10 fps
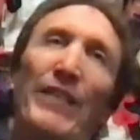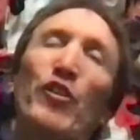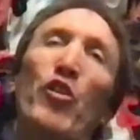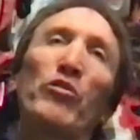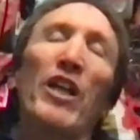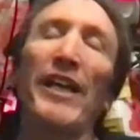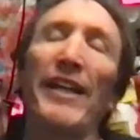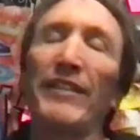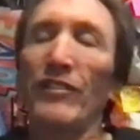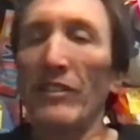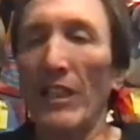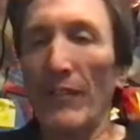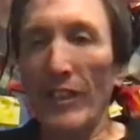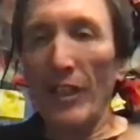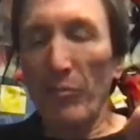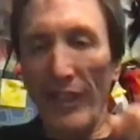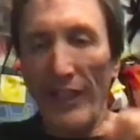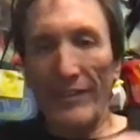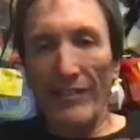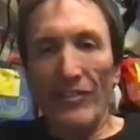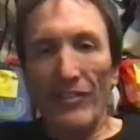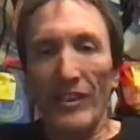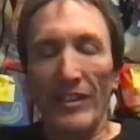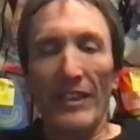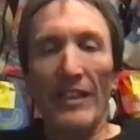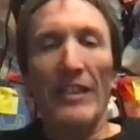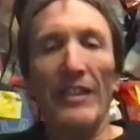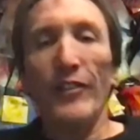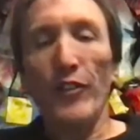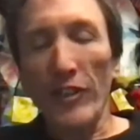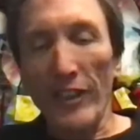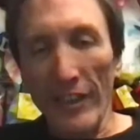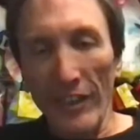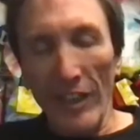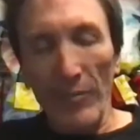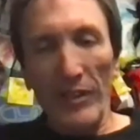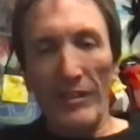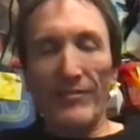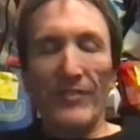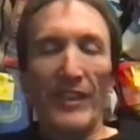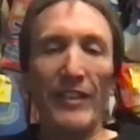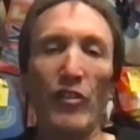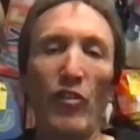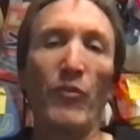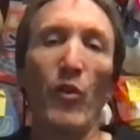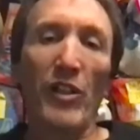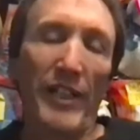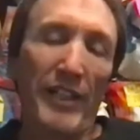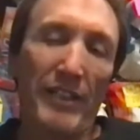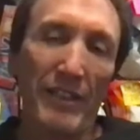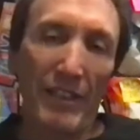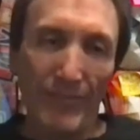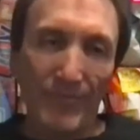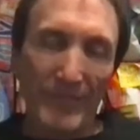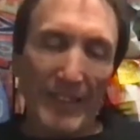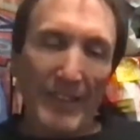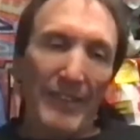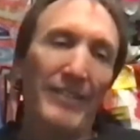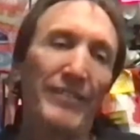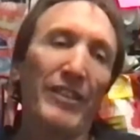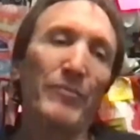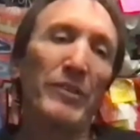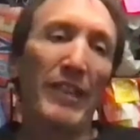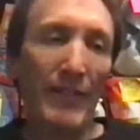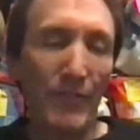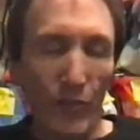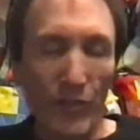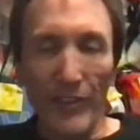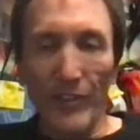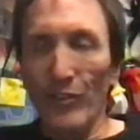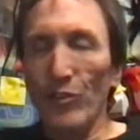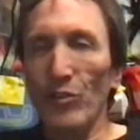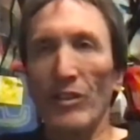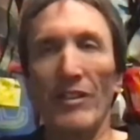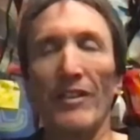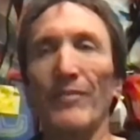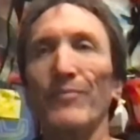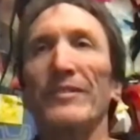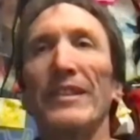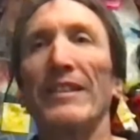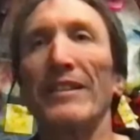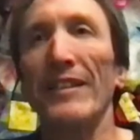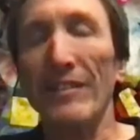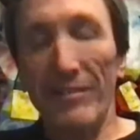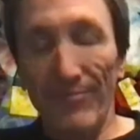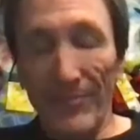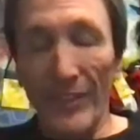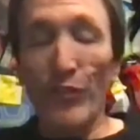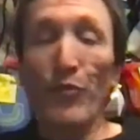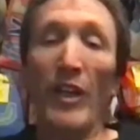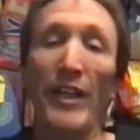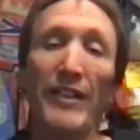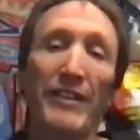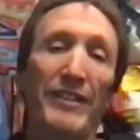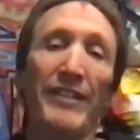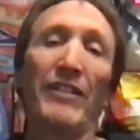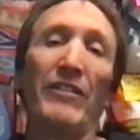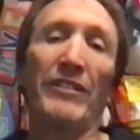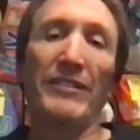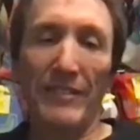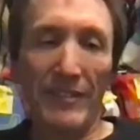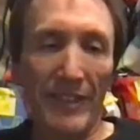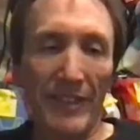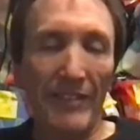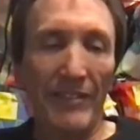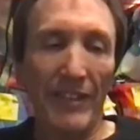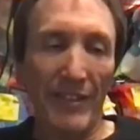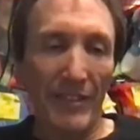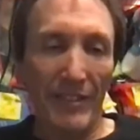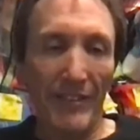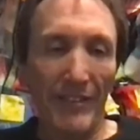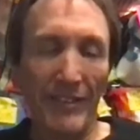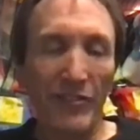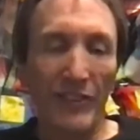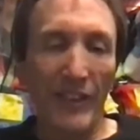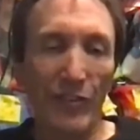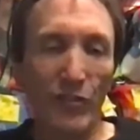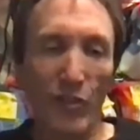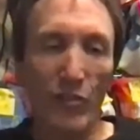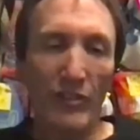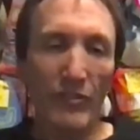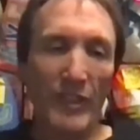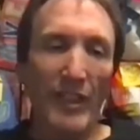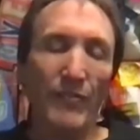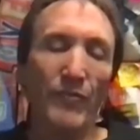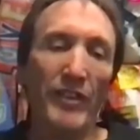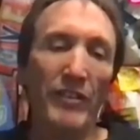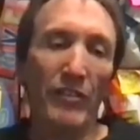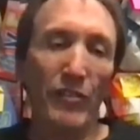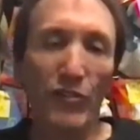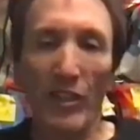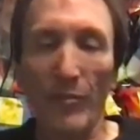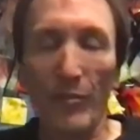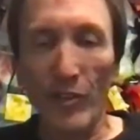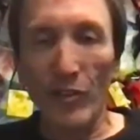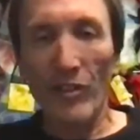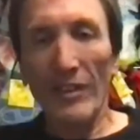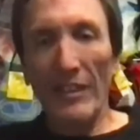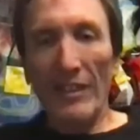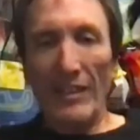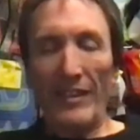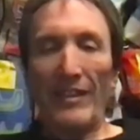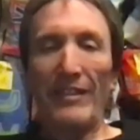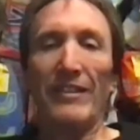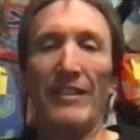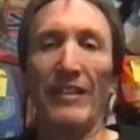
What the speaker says: have no lines, you just have a couple handles, and you can get up and go foiling. It's something I've learned to do. It's fun, and like I said, at 68 years old, it's kind of fun to learn something new. And